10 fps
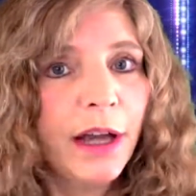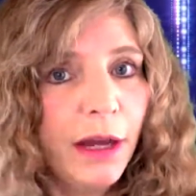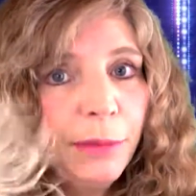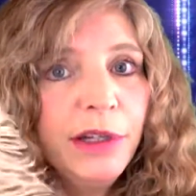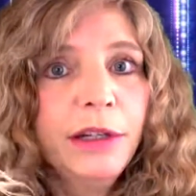
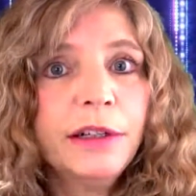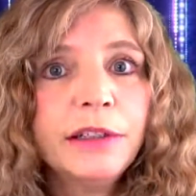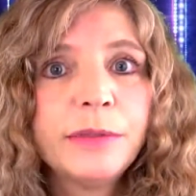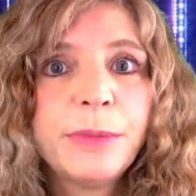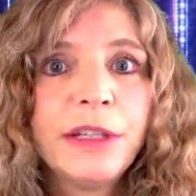happening in
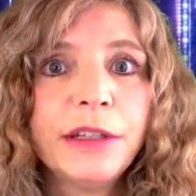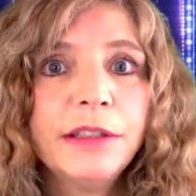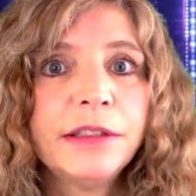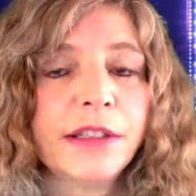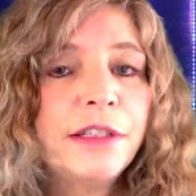its
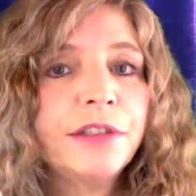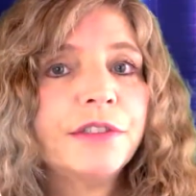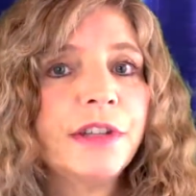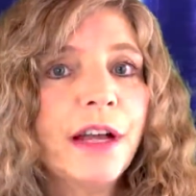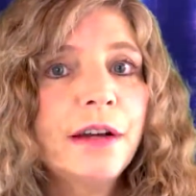beginning
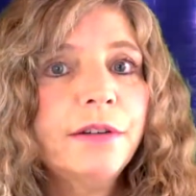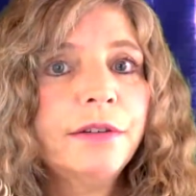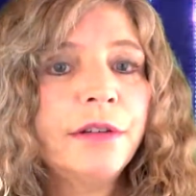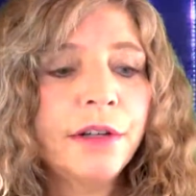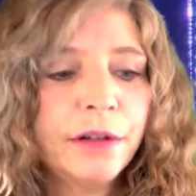stages now,
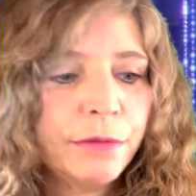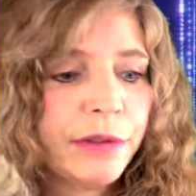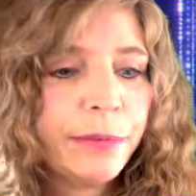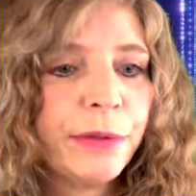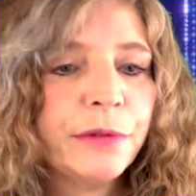
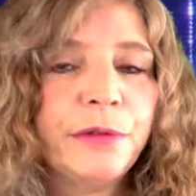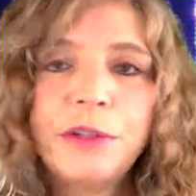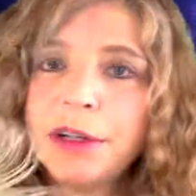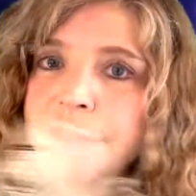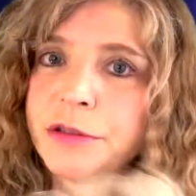with people who
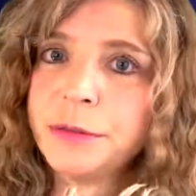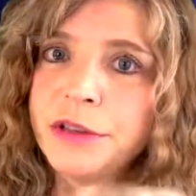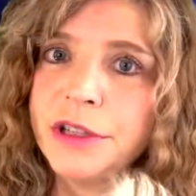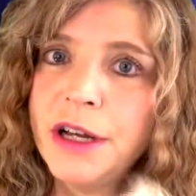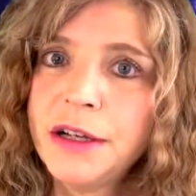can astral
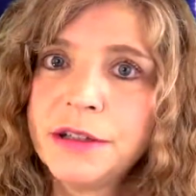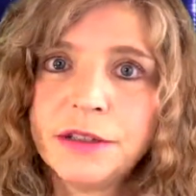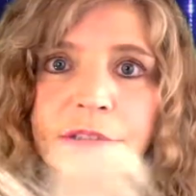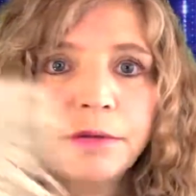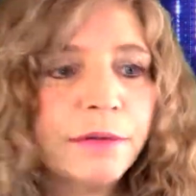project
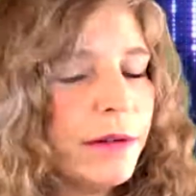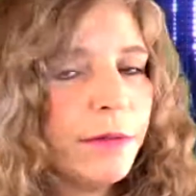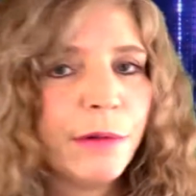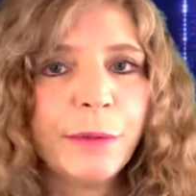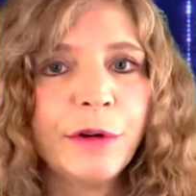and
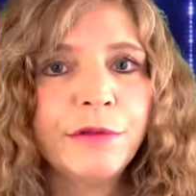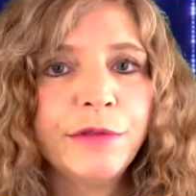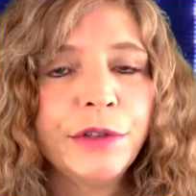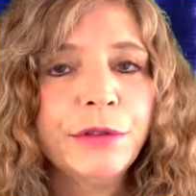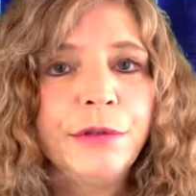remote
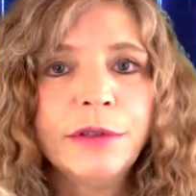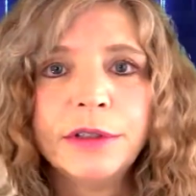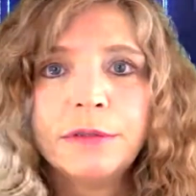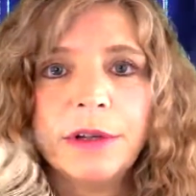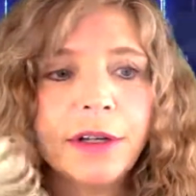view
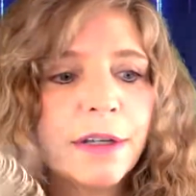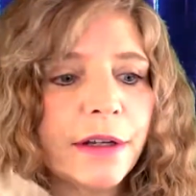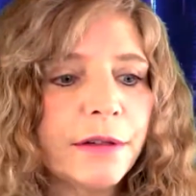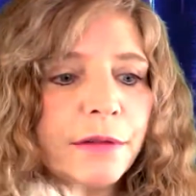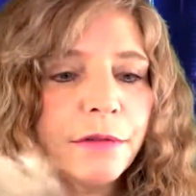
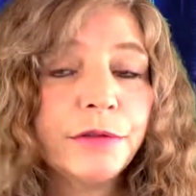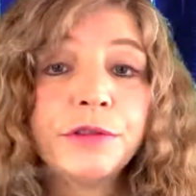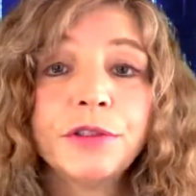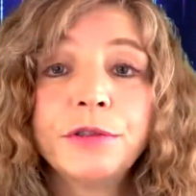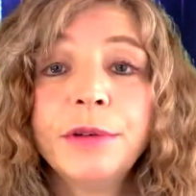and
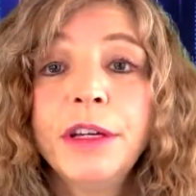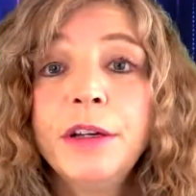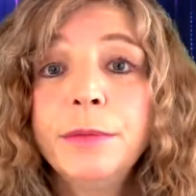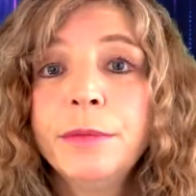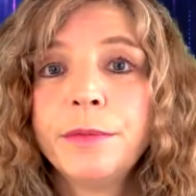lucid
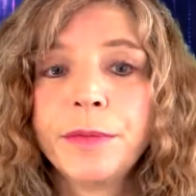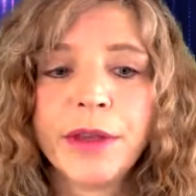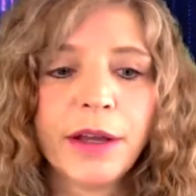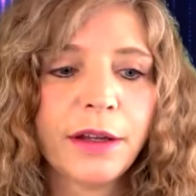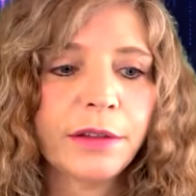dream
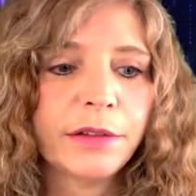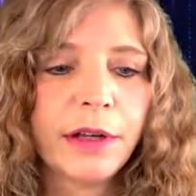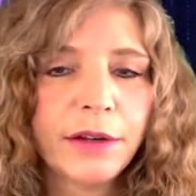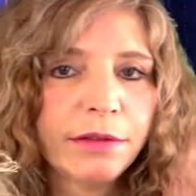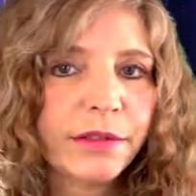and
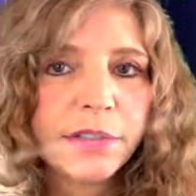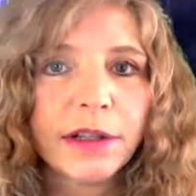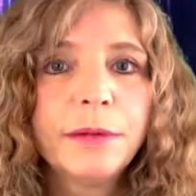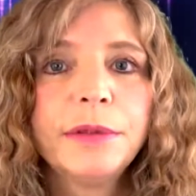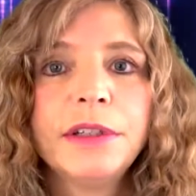have
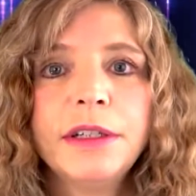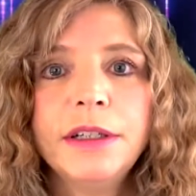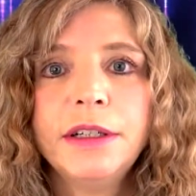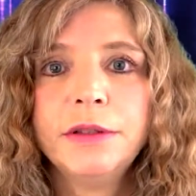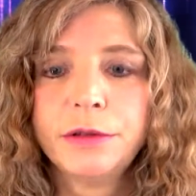
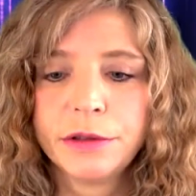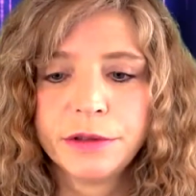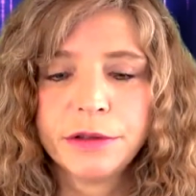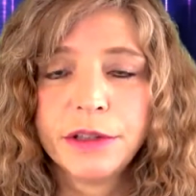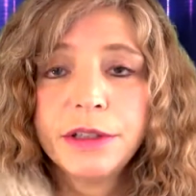telepathy
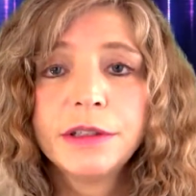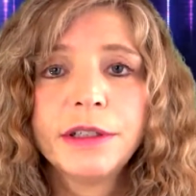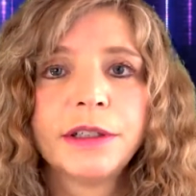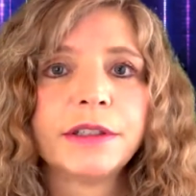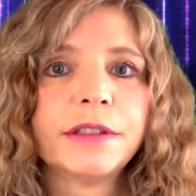or things
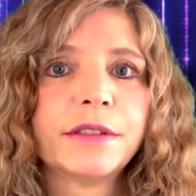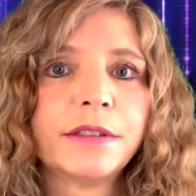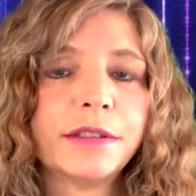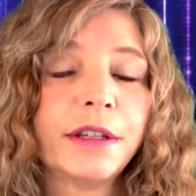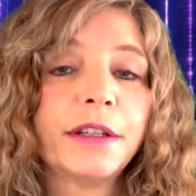like this,
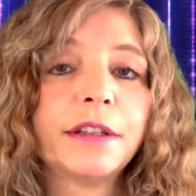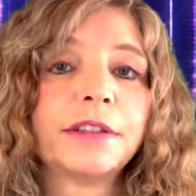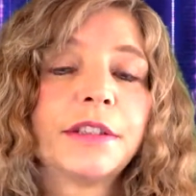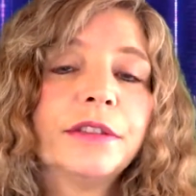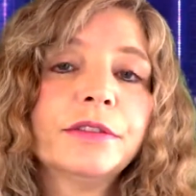the psychic
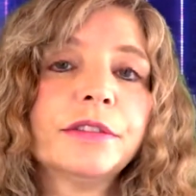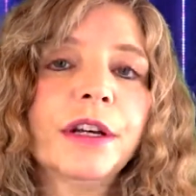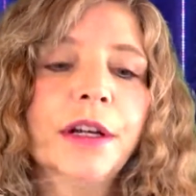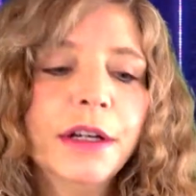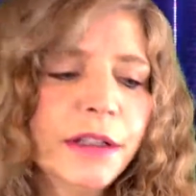skills.
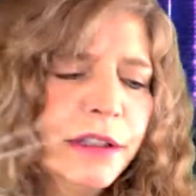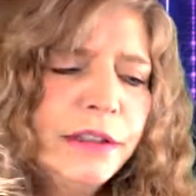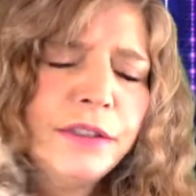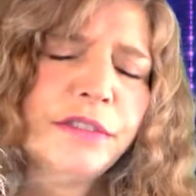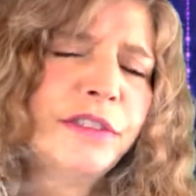
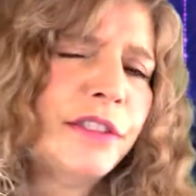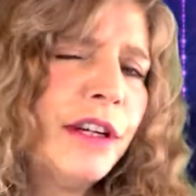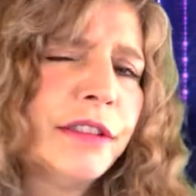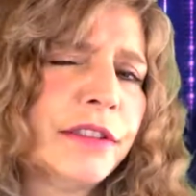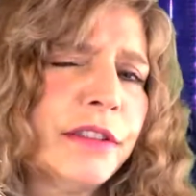This is
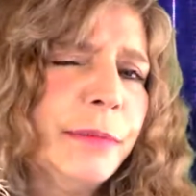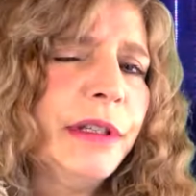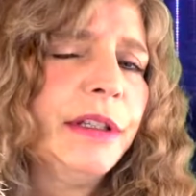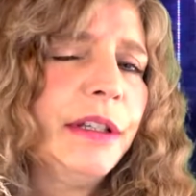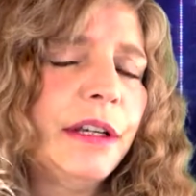just the
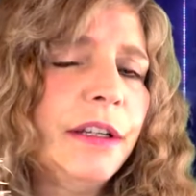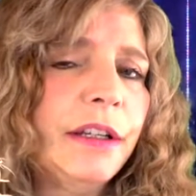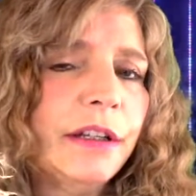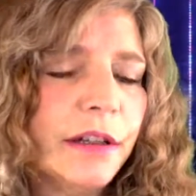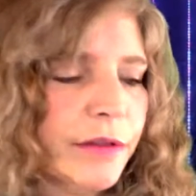
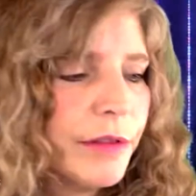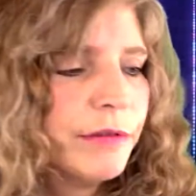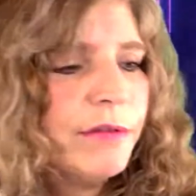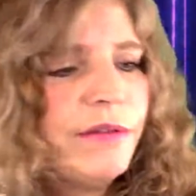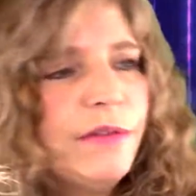beginning of a
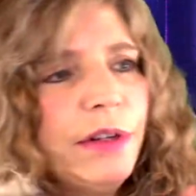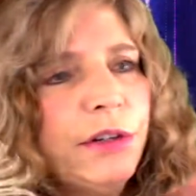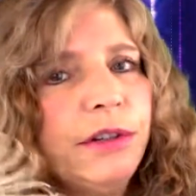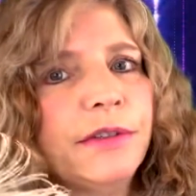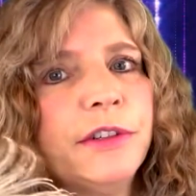
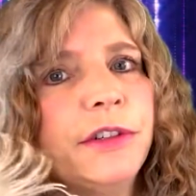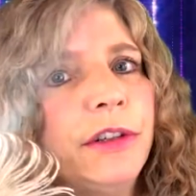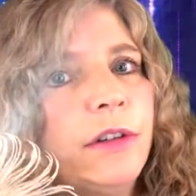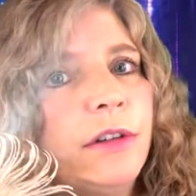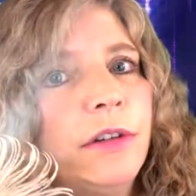very, very
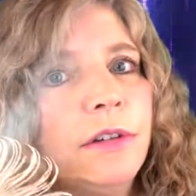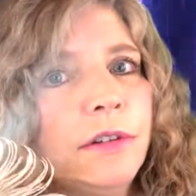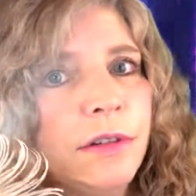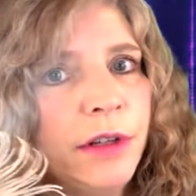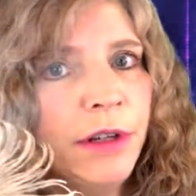
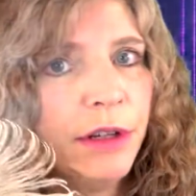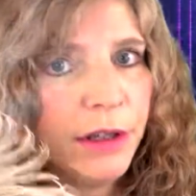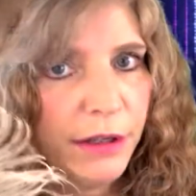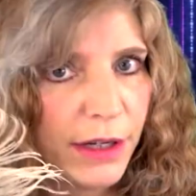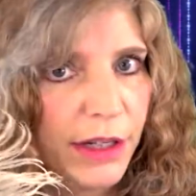long
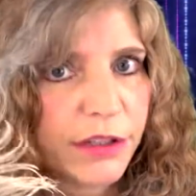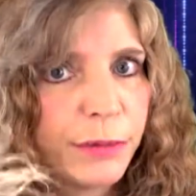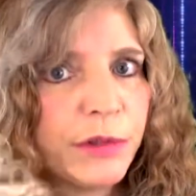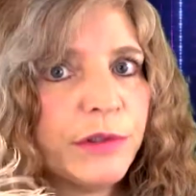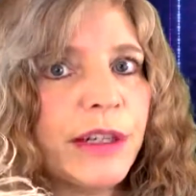
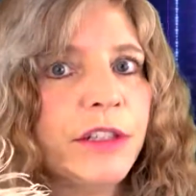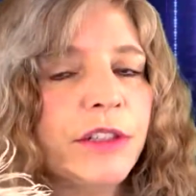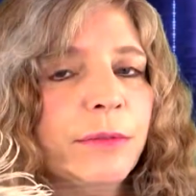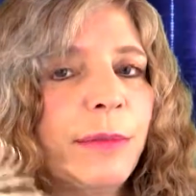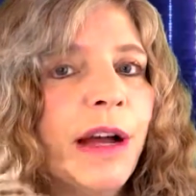
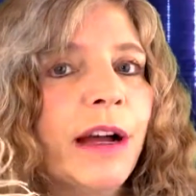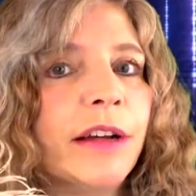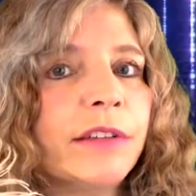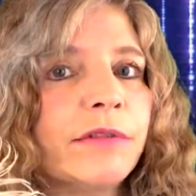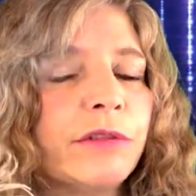exploration
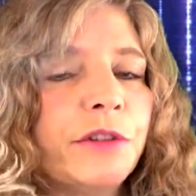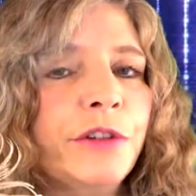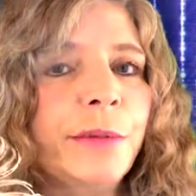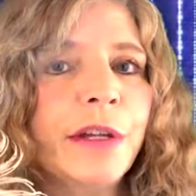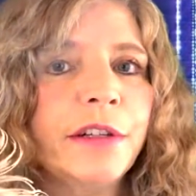path for
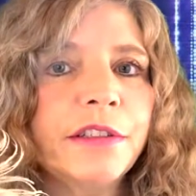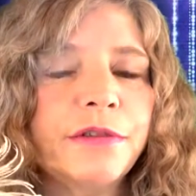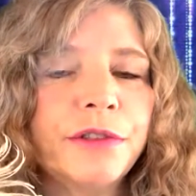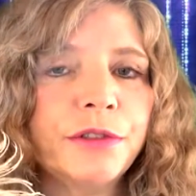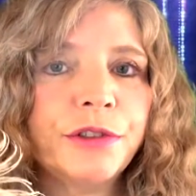
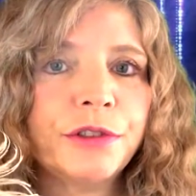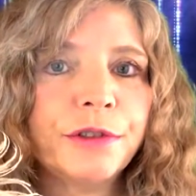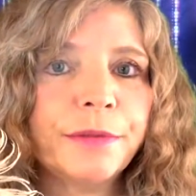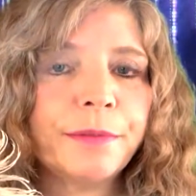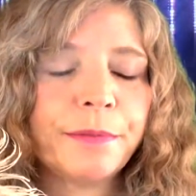humanity's
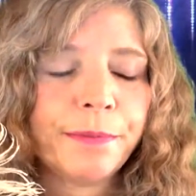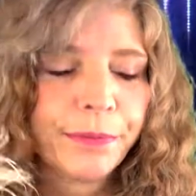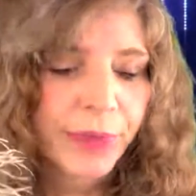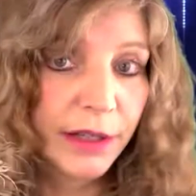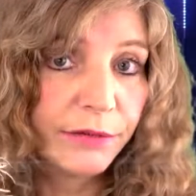future.
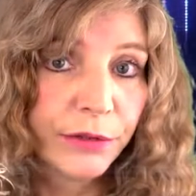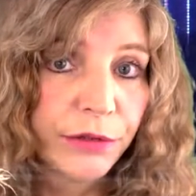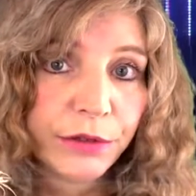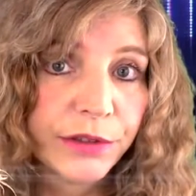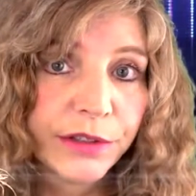And that
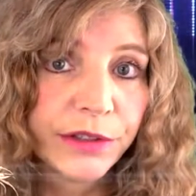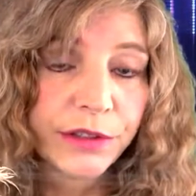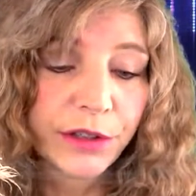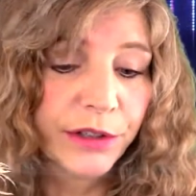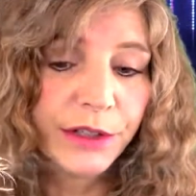future is
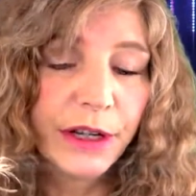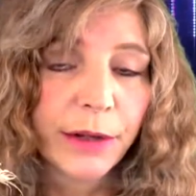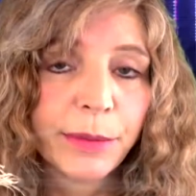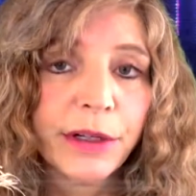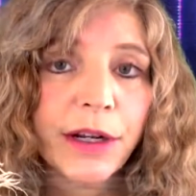starting to
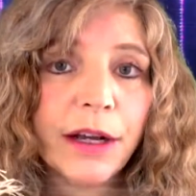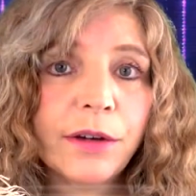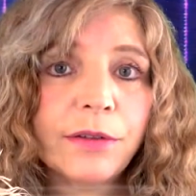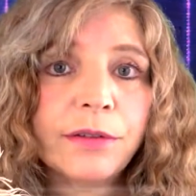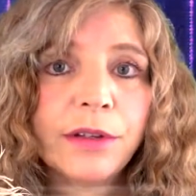happen
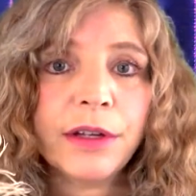now.